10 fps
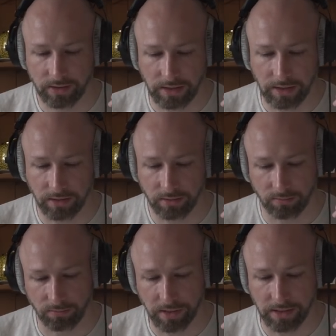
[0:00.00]
E,
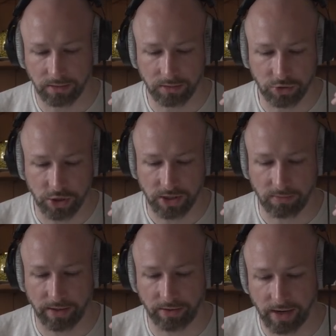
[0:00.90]
B, G sharp
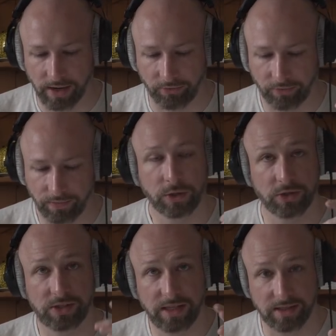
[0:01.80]
minor, F. You'll
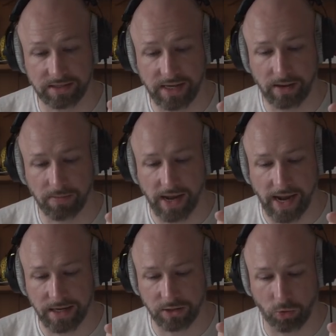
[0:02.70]
see the same
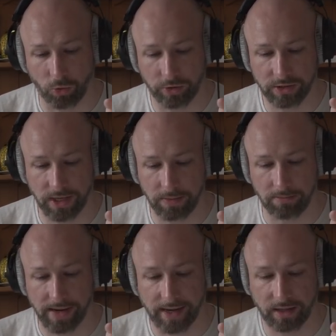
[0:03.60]
8 chords
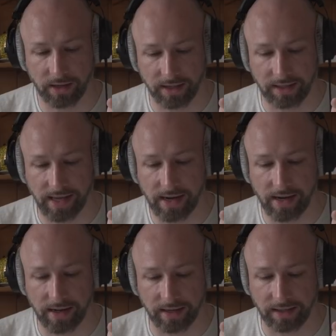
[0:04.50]
coming back again
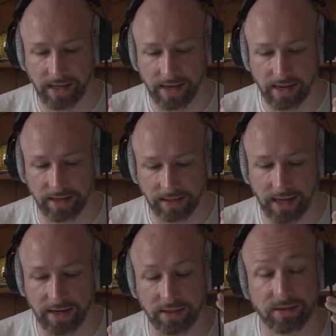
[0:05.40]
and again and
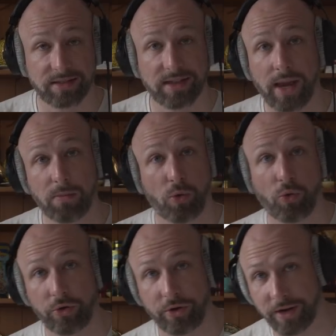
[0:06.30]
again in the same
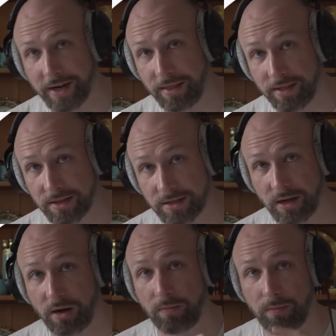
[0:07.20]
order in this
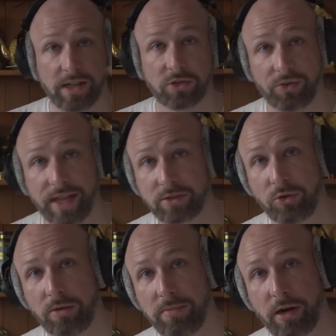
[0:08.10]
song. And so that's
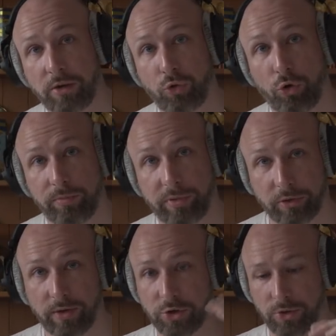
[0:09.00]
going to be our chord
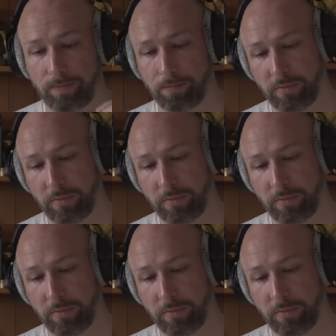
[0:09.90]
progression.